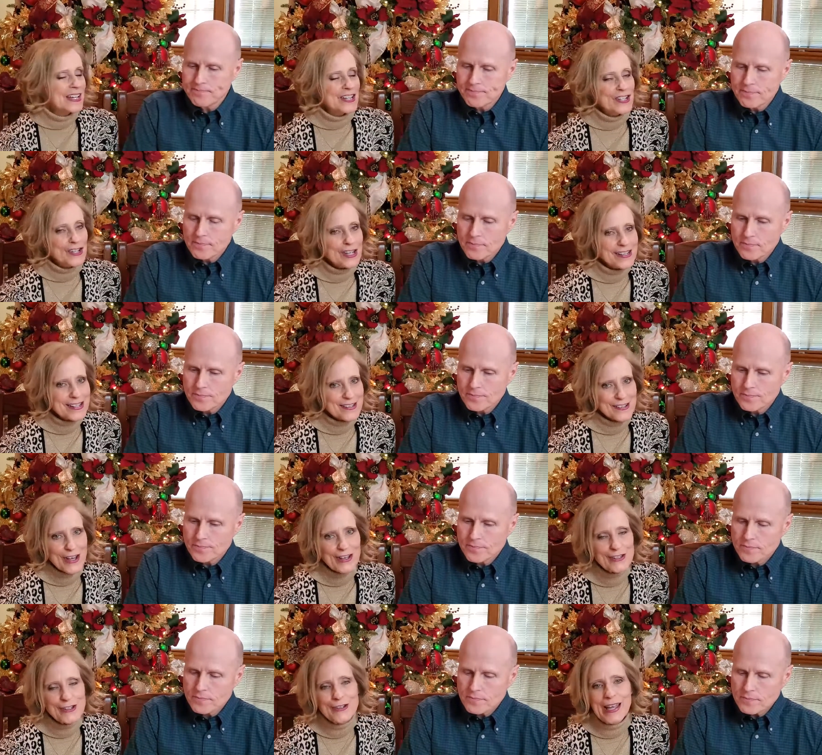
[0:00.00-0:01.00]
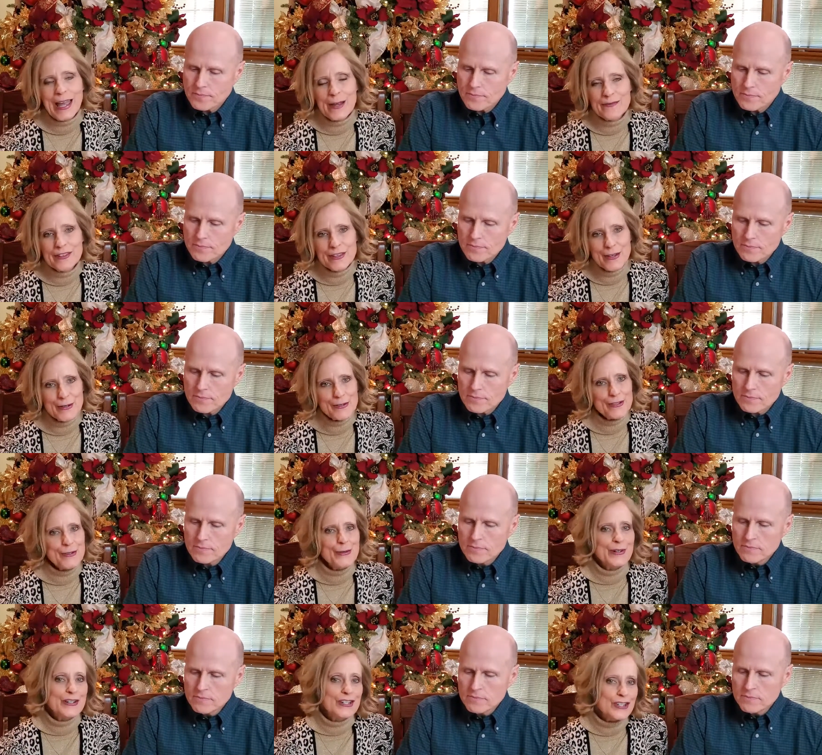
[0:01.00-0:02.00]
Speaker 1: Jesus also came for those
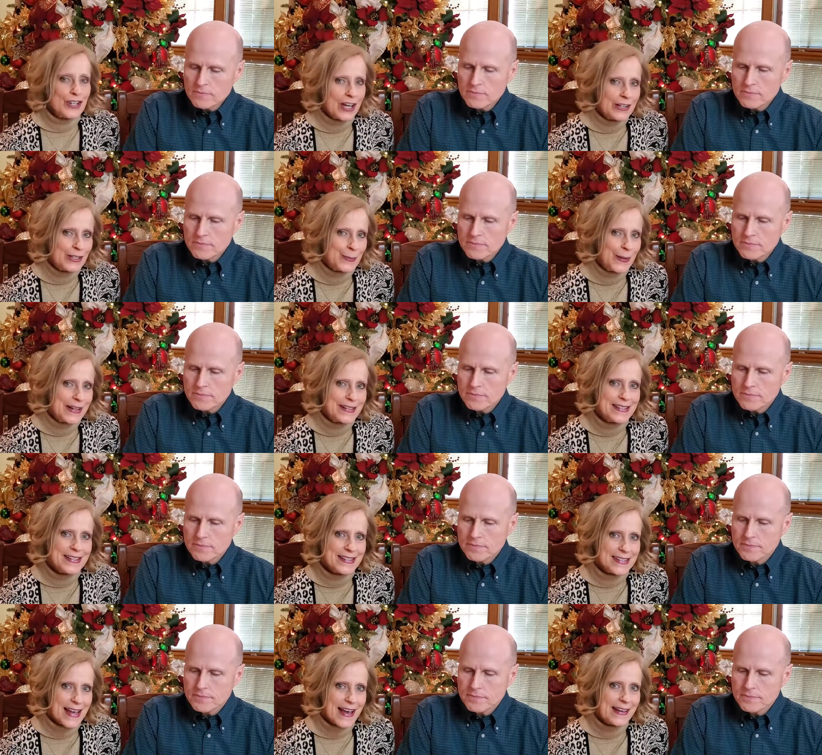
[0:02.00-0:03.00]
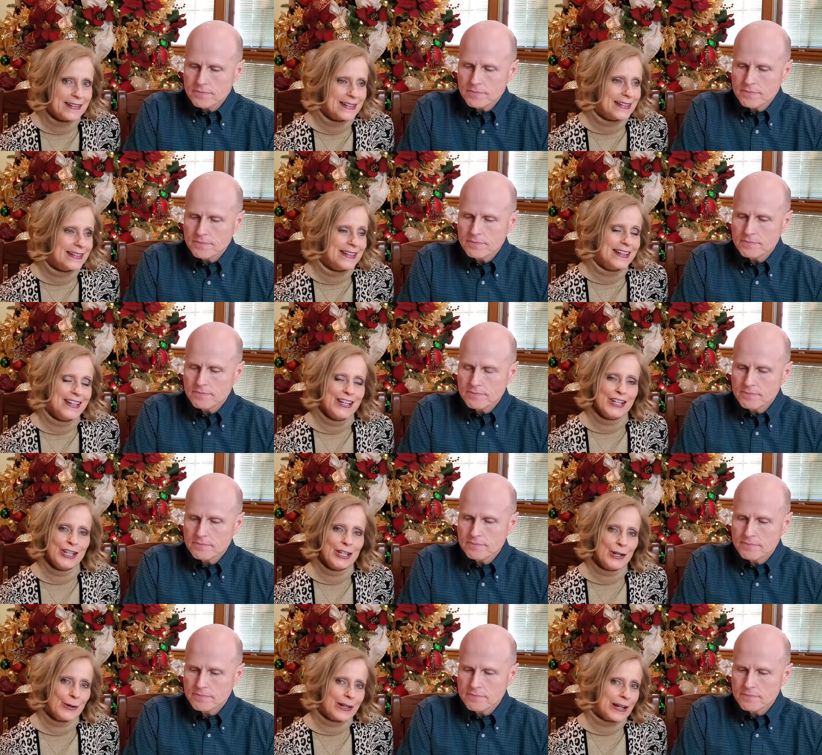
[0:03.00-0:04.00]
who are shunned by society. You
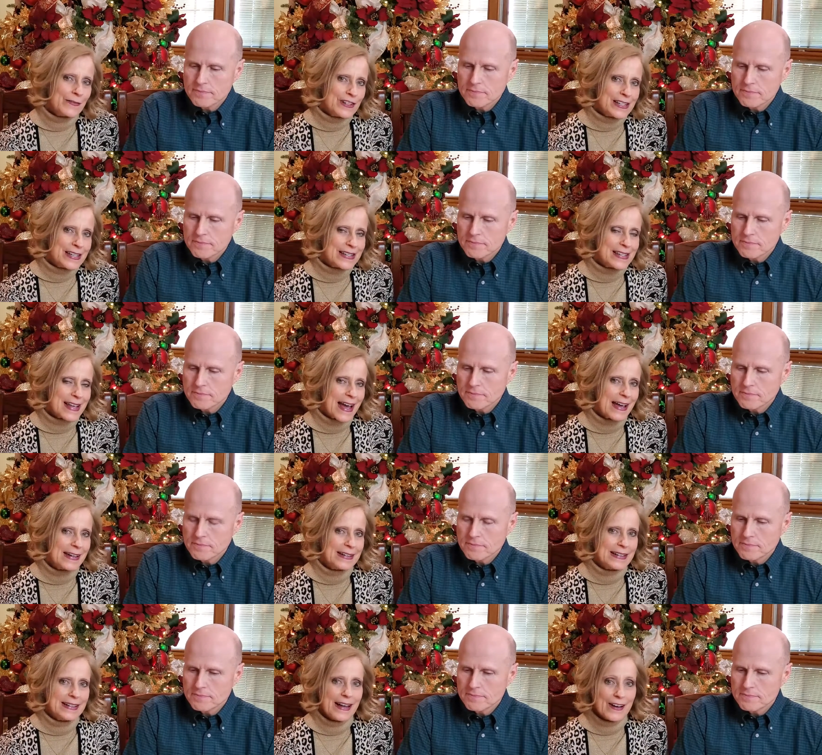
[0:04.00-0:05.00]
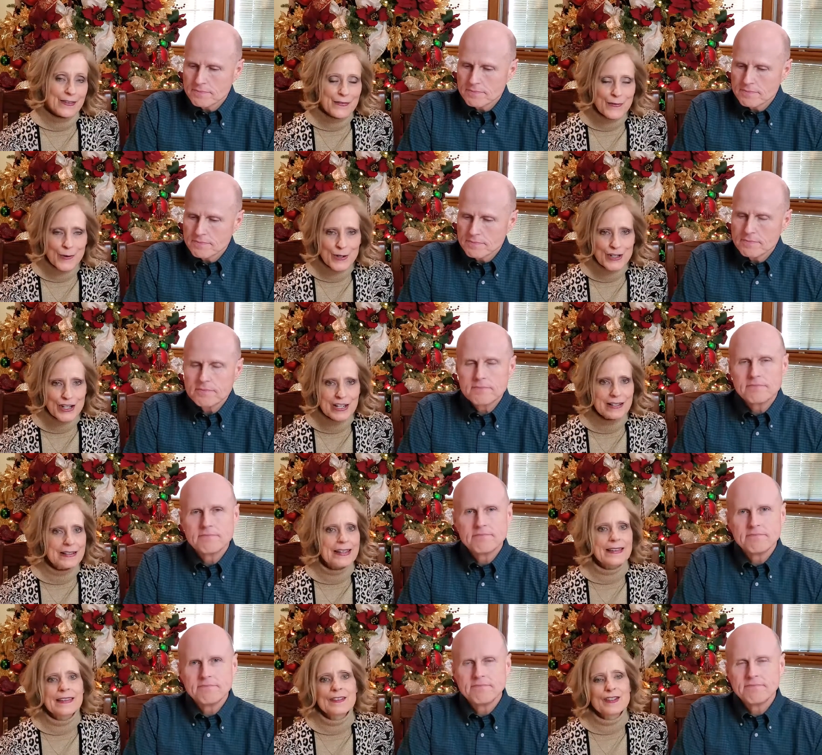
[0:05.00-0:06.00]
know, in every society,
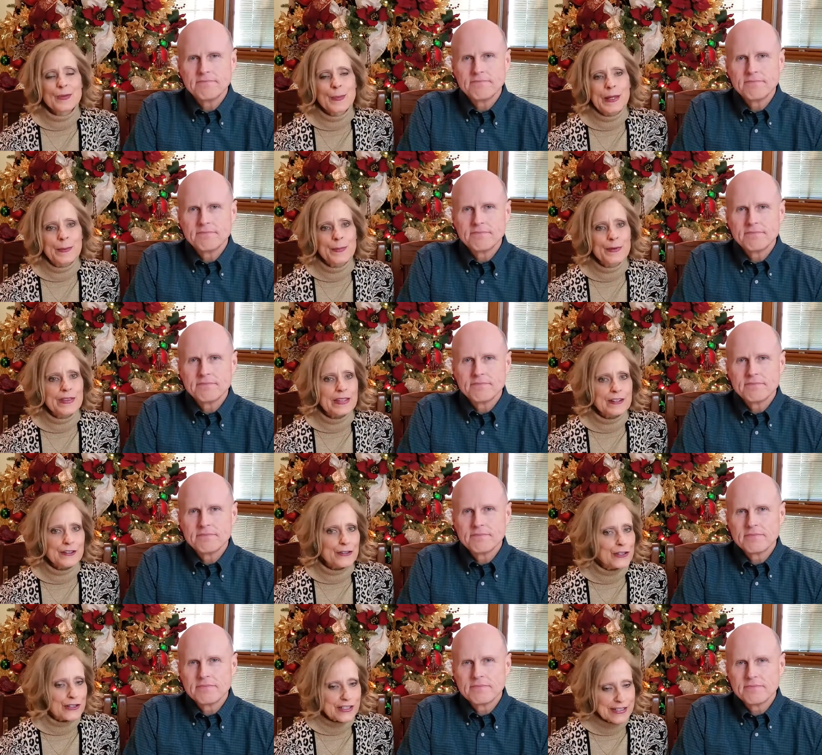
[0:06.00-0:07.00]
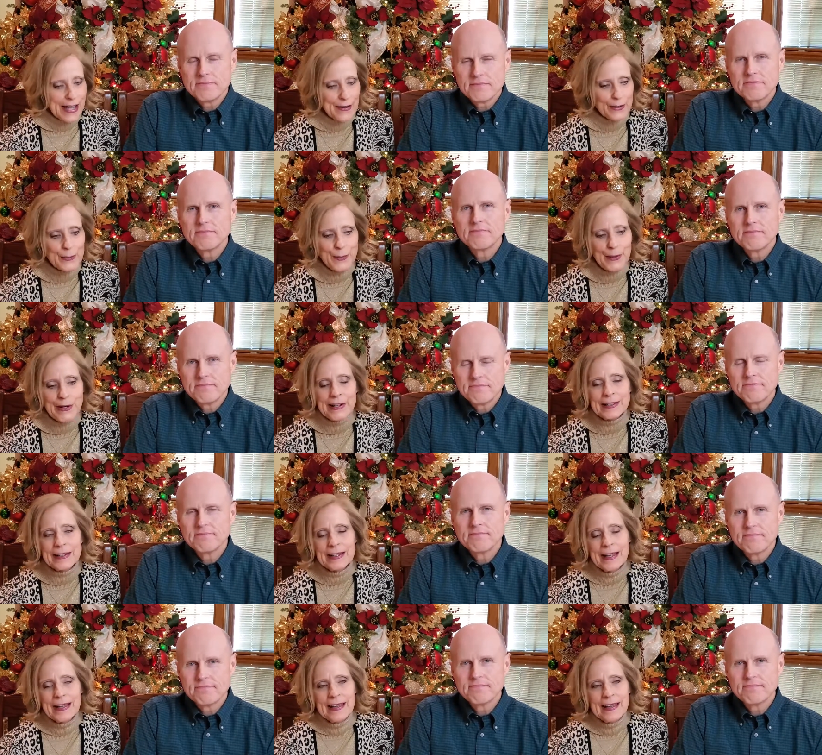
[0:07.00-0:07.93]
unfortunately, there's people that are looked down upon.